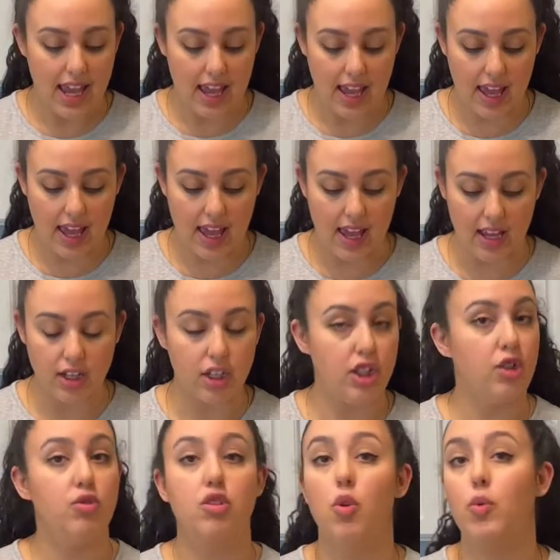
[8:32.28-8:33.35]
and
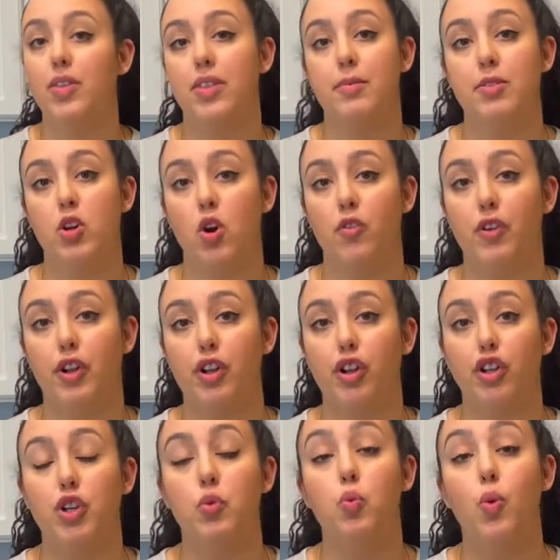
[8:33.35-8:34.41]
you don't want them to
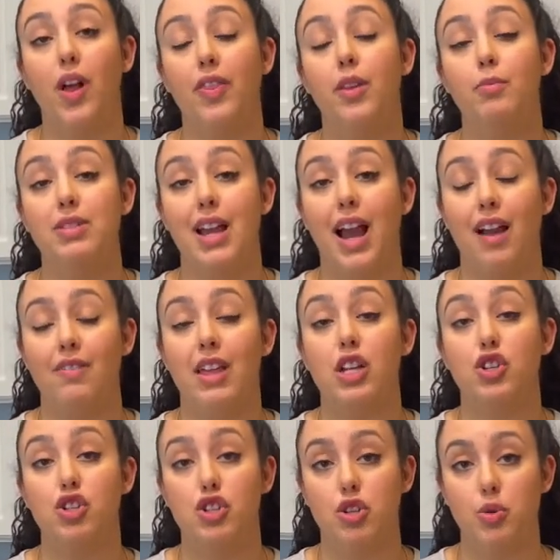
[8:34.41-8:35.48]
overcook. You want them to have that
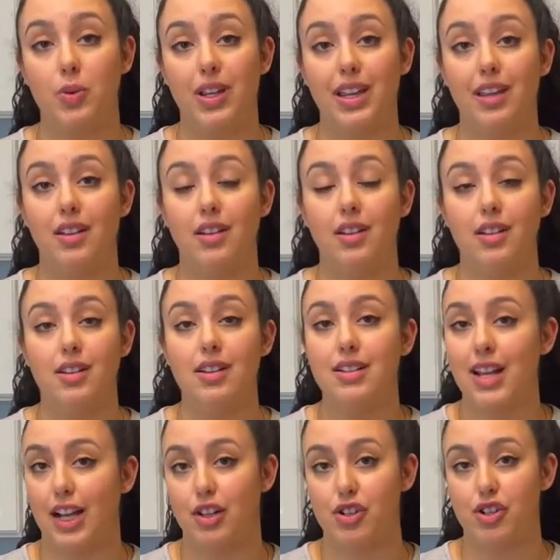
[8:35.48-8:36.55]
chewy
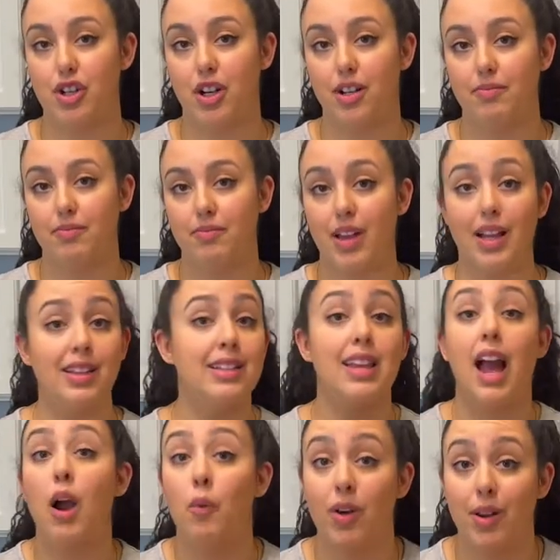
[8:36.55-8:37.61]
texture. At least
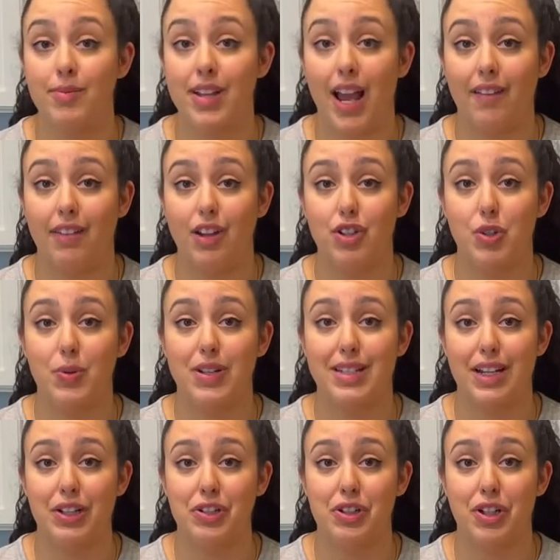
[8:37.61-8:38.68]
I want them to have that chewy
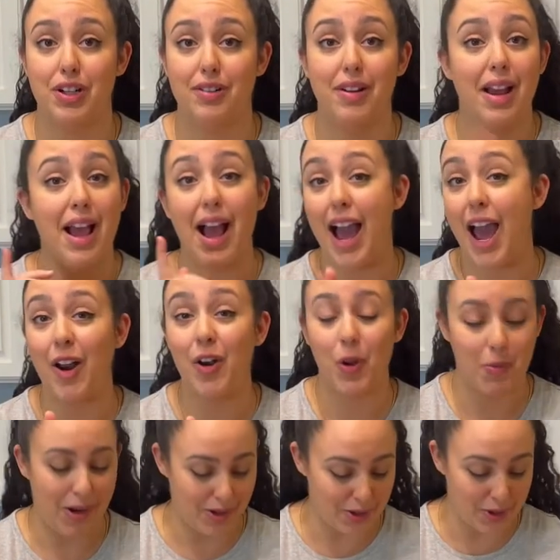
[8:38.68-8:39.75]
texture. I don't
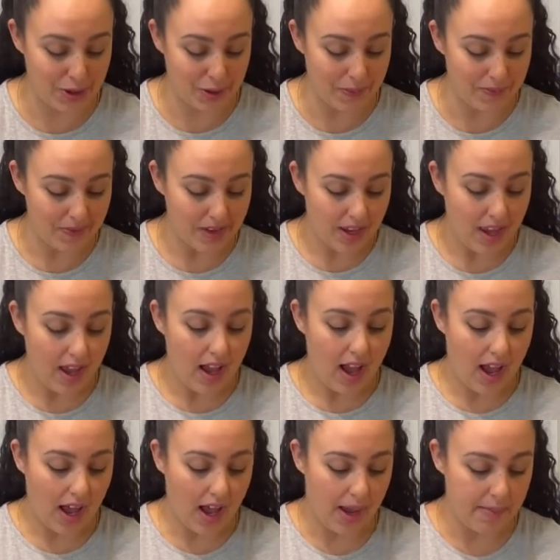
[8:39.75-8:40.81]
know about you.
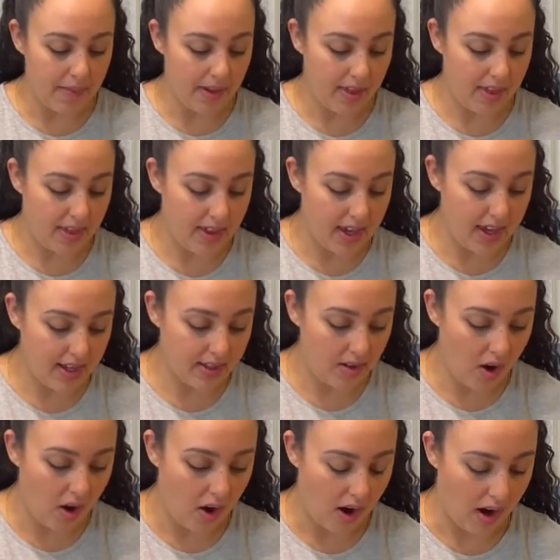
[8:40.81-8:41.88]
These
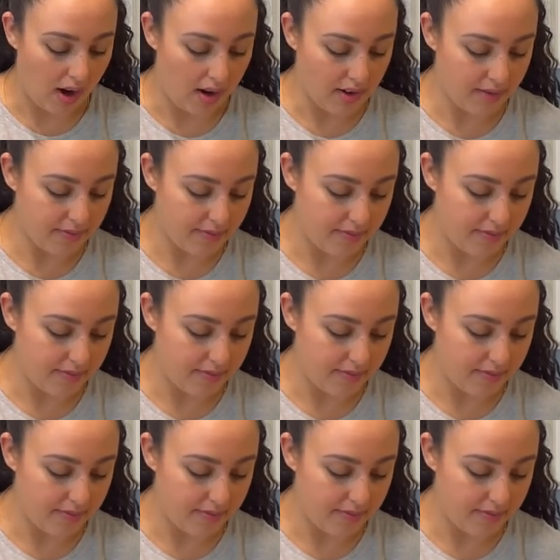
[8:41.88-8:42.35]
are